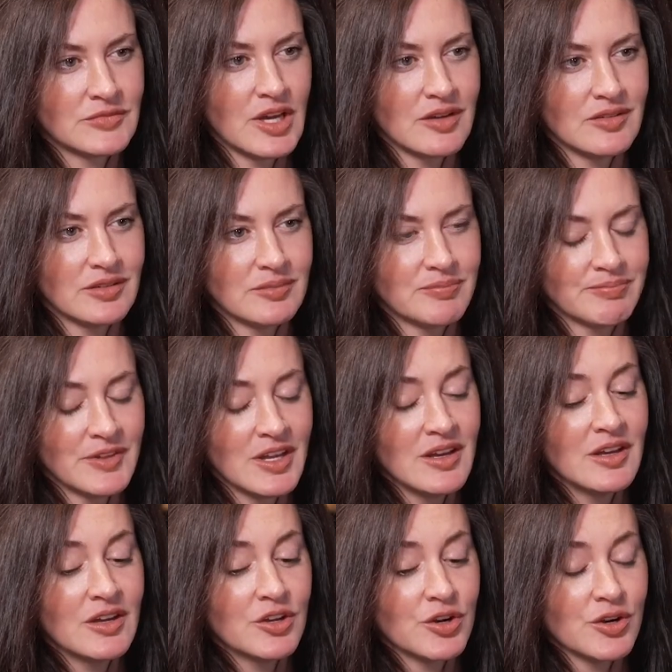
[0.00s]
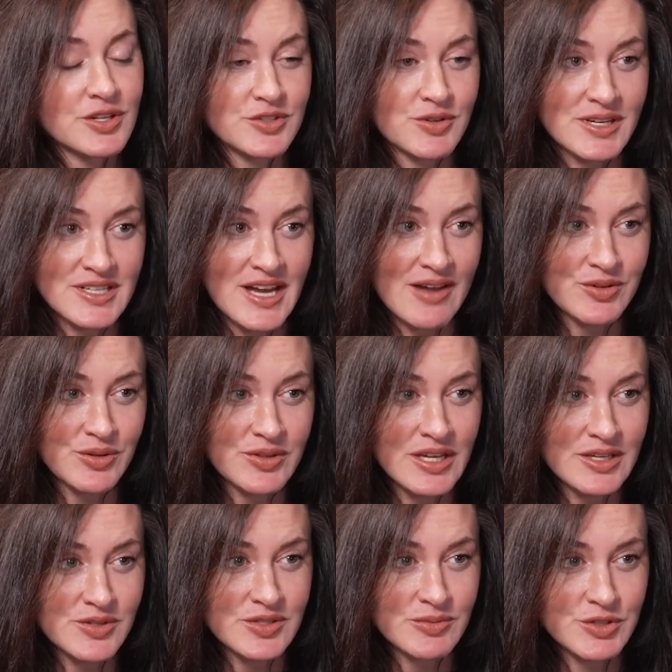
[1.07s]
Yes. Kurt, it's great to have you.
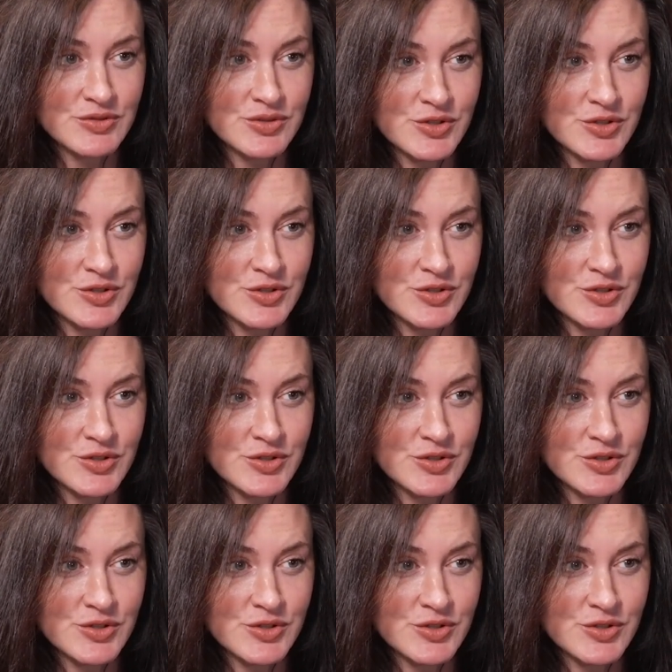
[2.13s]
Thank you so much for